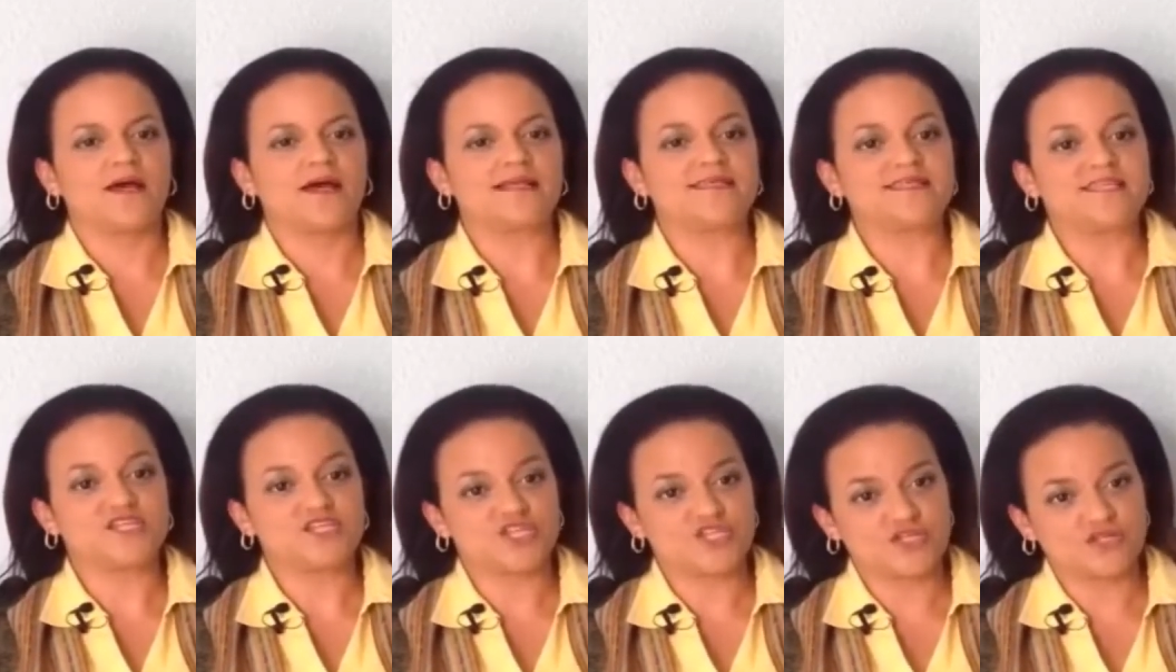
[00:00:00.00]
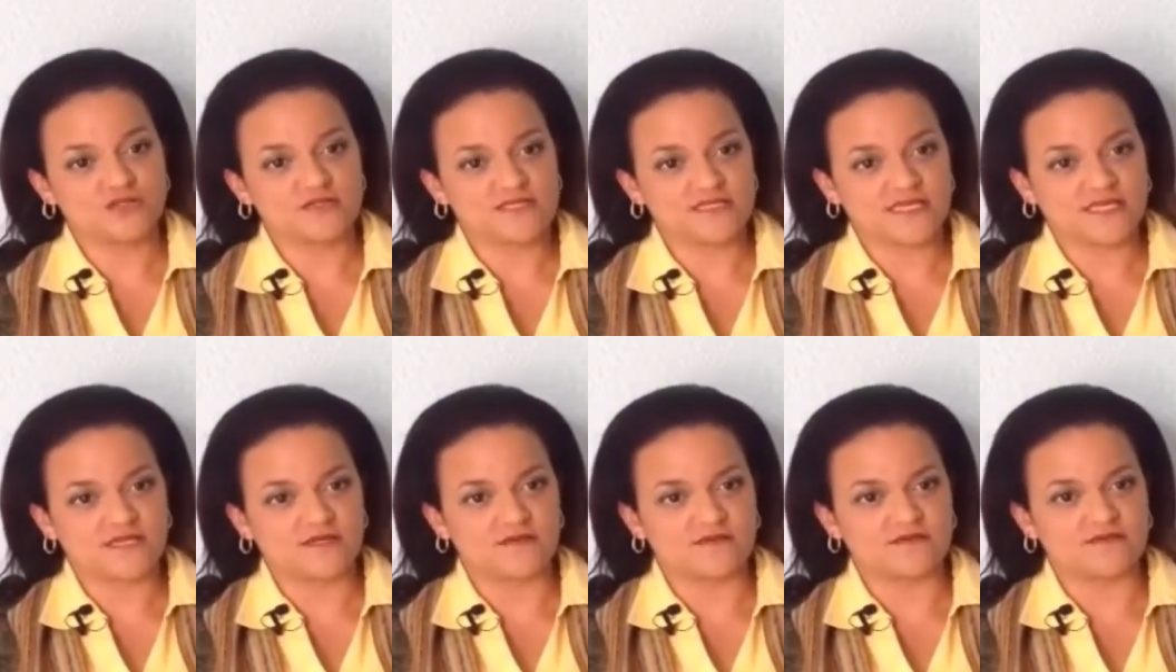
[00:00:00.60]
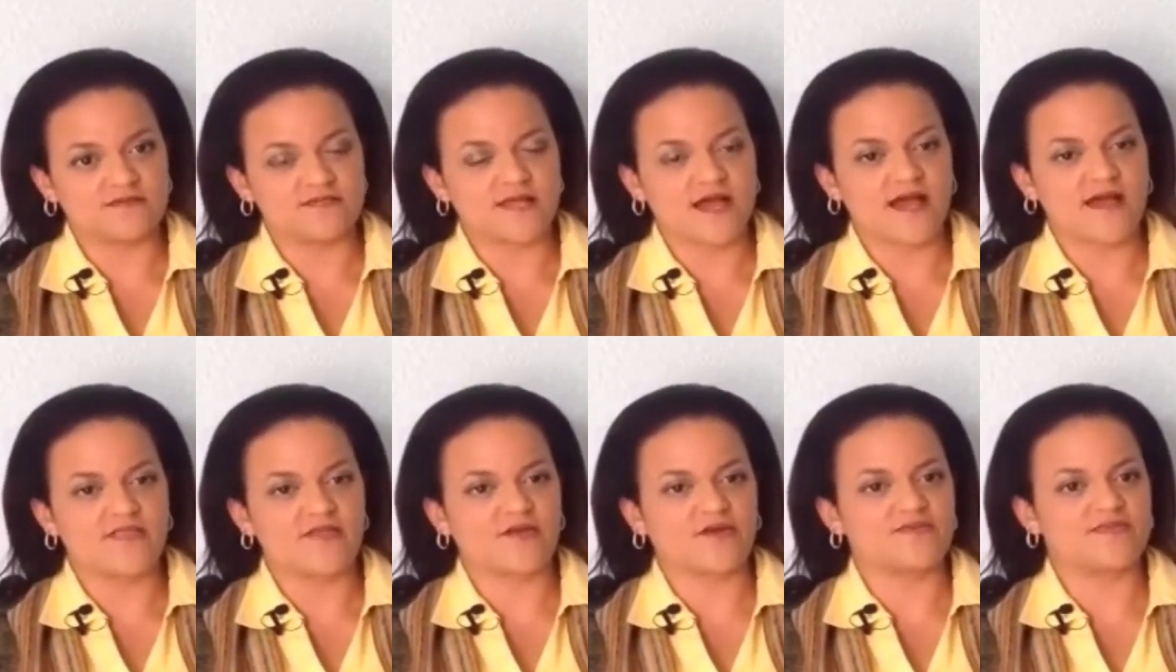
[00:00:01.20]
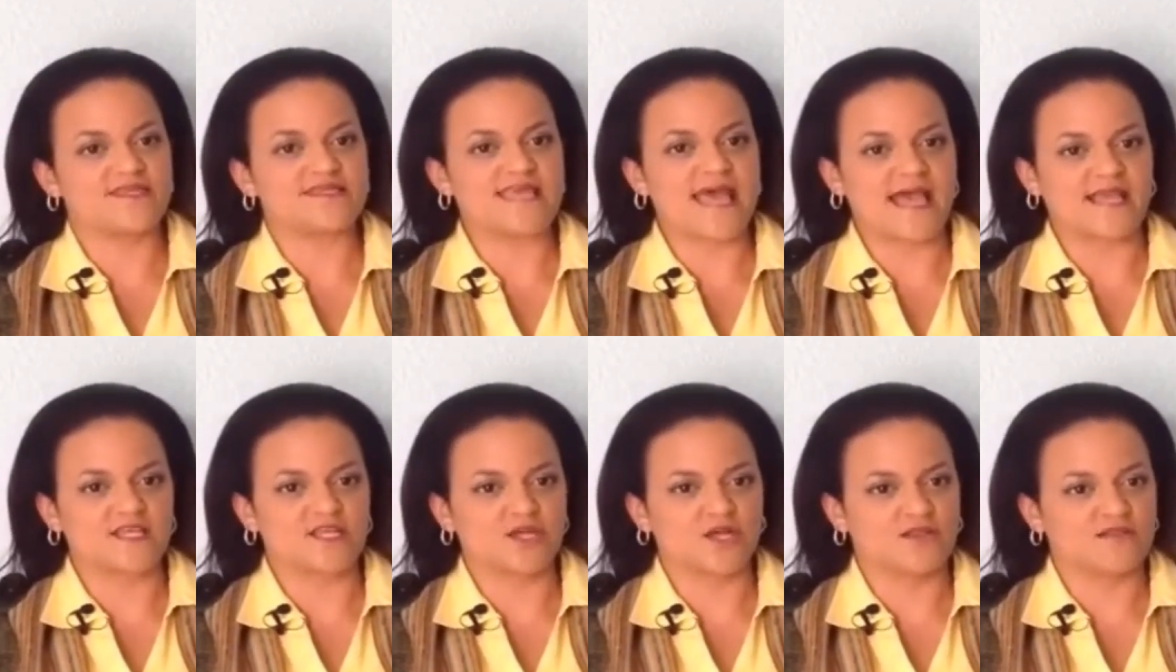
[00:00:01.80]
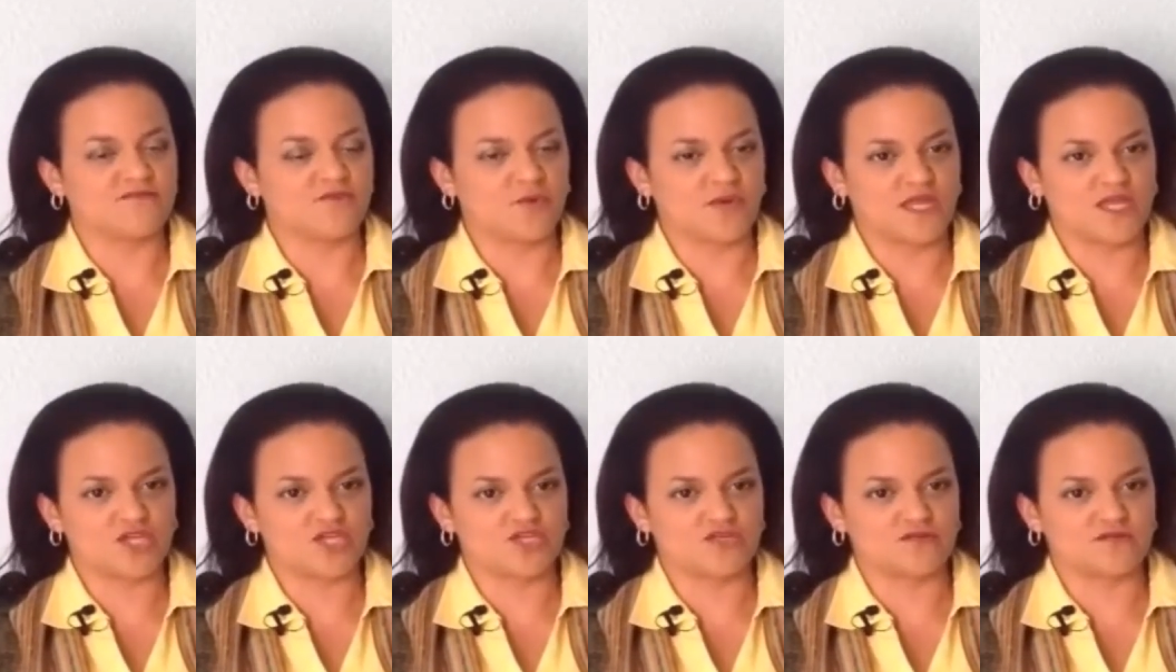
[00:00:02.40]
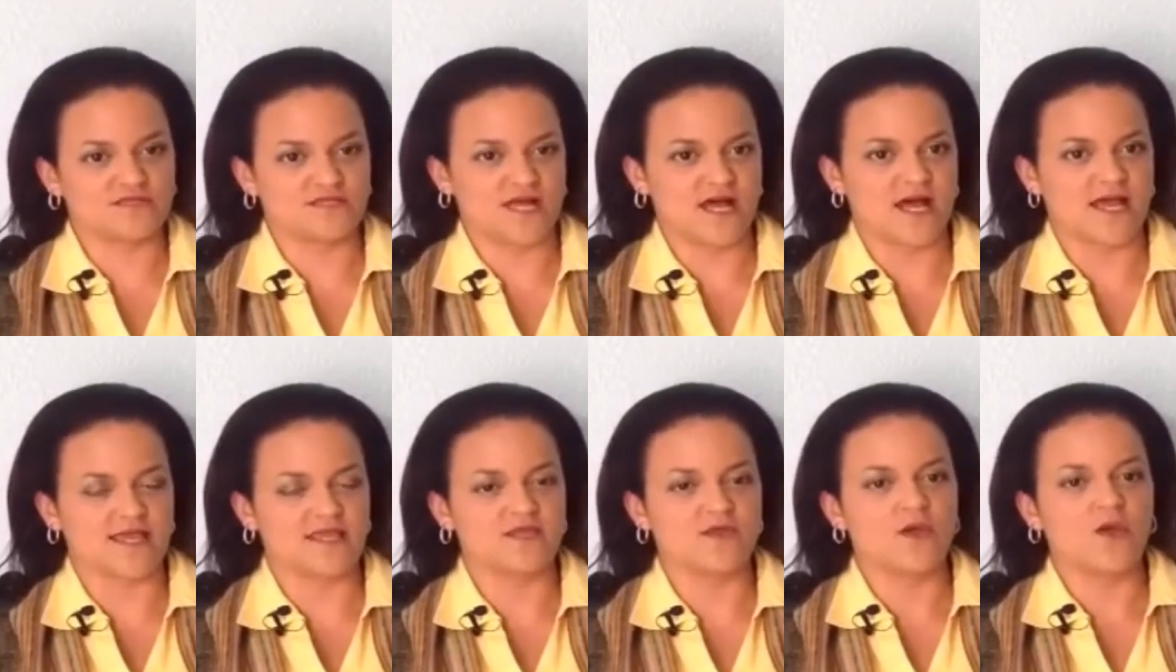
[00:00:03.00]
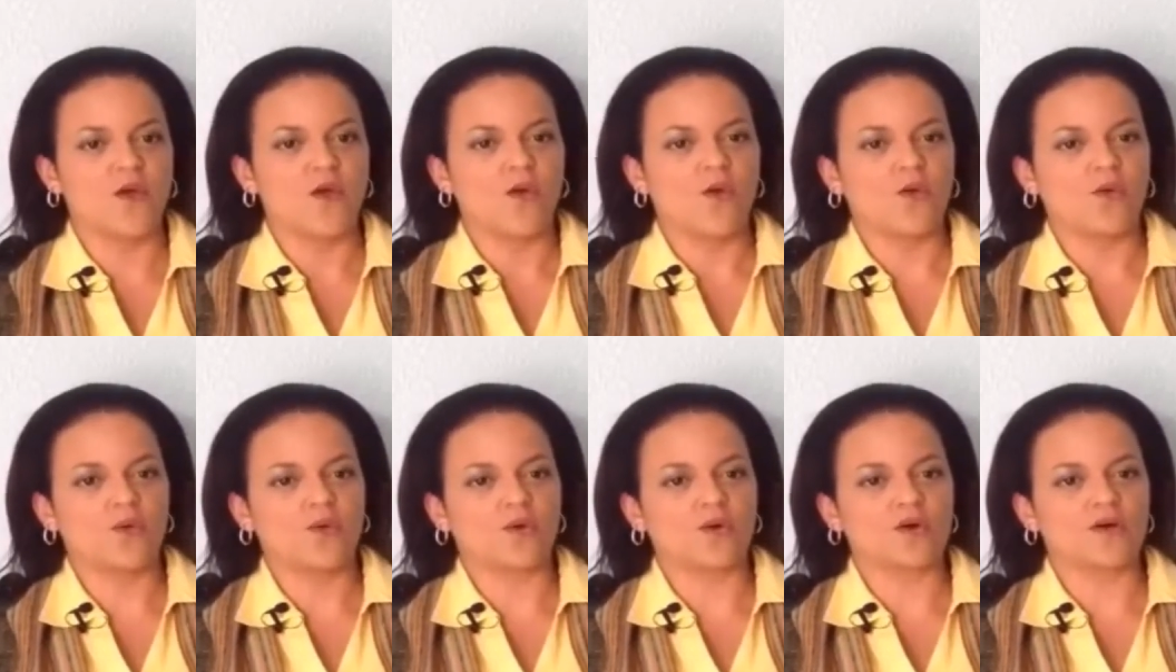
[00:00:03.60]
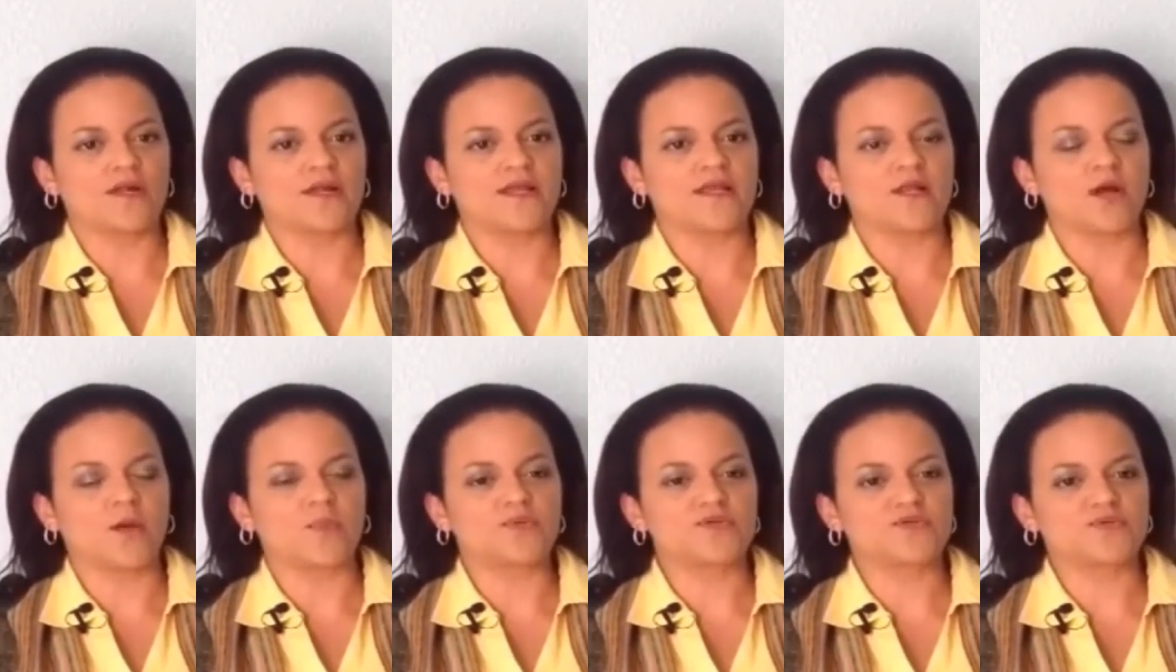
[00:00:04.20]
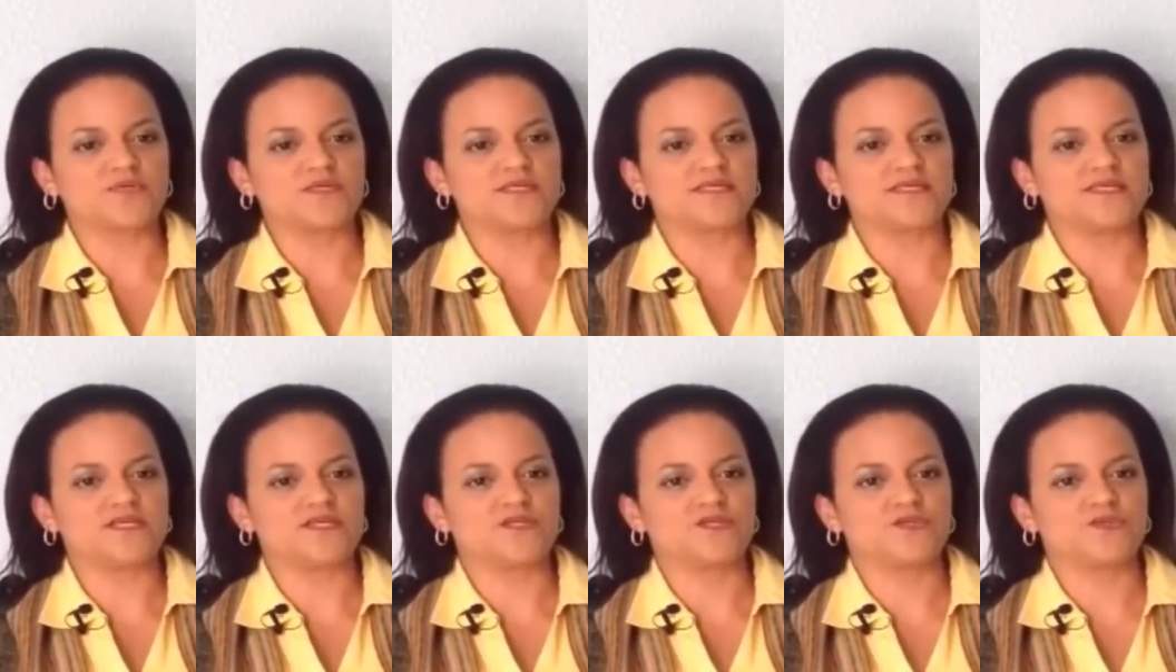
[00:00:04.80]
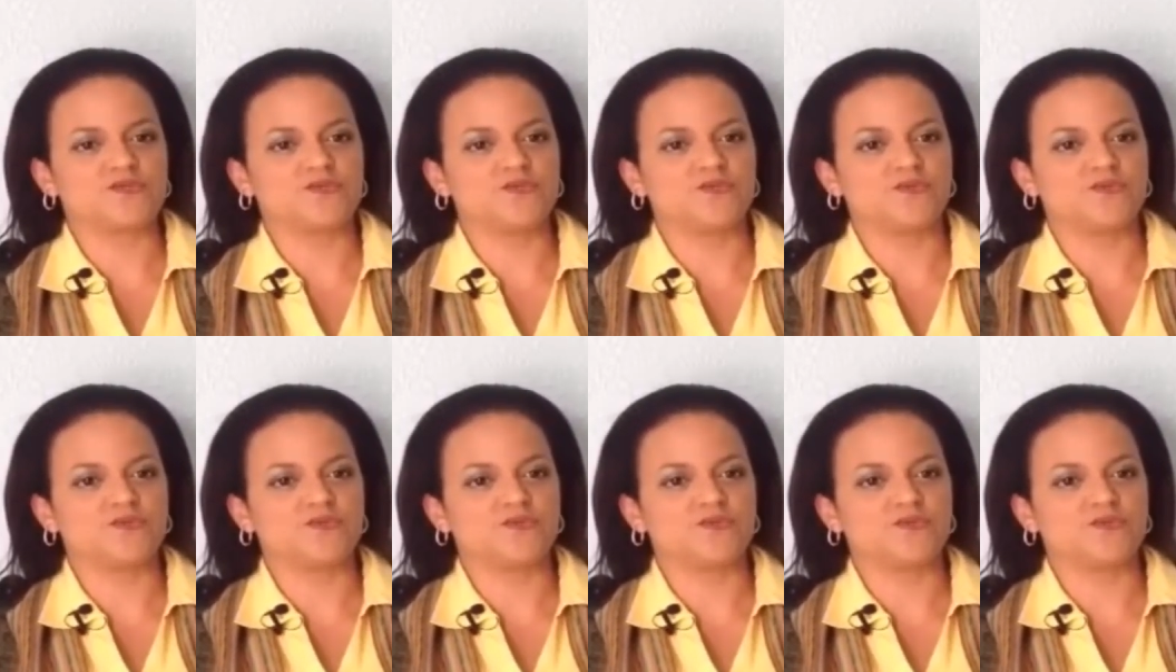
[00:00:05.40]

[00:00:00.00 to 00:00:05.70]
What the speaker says: additional skills, either in the technical and vocational side, or an opportunity to